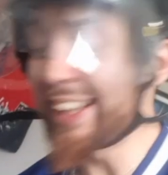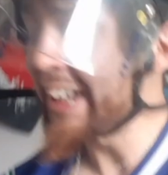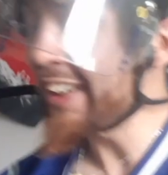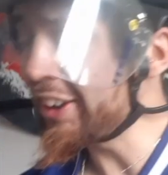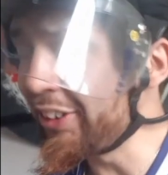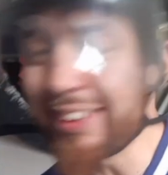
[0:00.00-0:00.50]

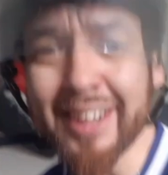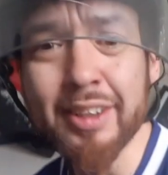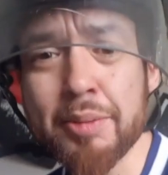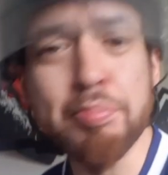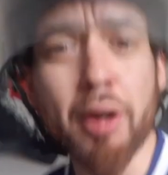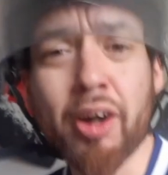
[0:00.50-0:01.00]
can't do that
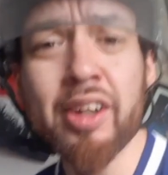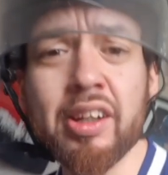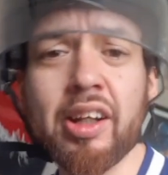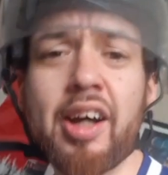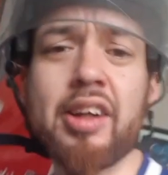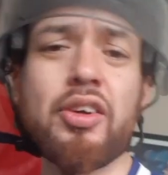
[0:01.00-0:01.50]
in a parking
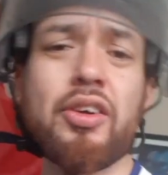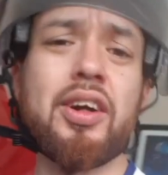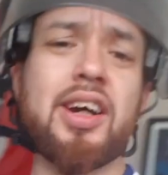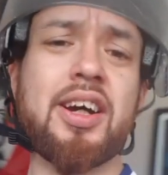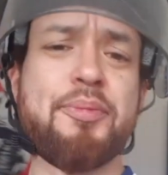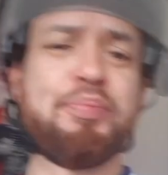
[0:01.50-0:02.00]
lot or
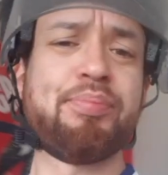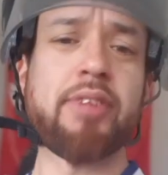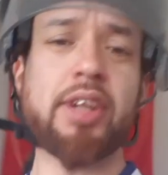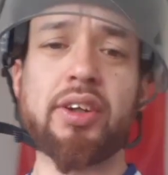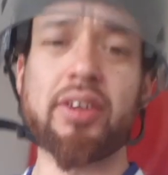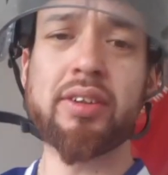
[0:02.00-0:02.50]
a
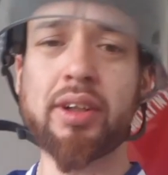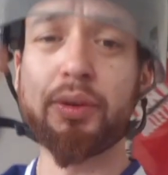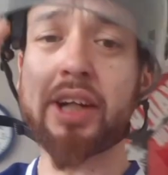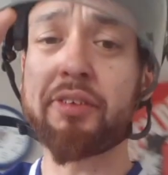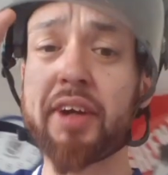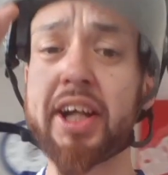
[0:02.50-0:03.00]

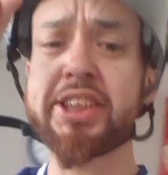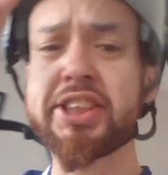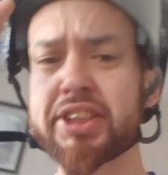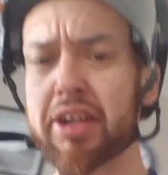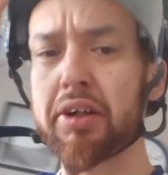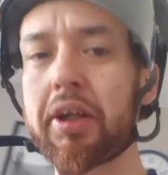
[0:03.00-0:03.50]
recreation
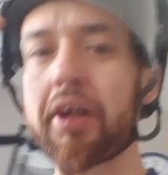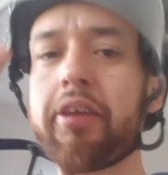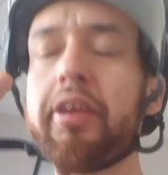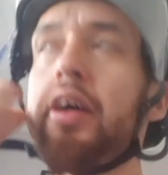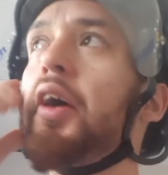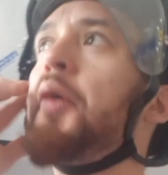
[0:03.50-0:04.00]
center like
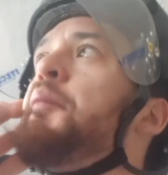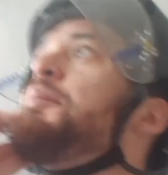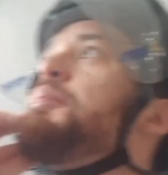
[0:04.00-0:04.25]
the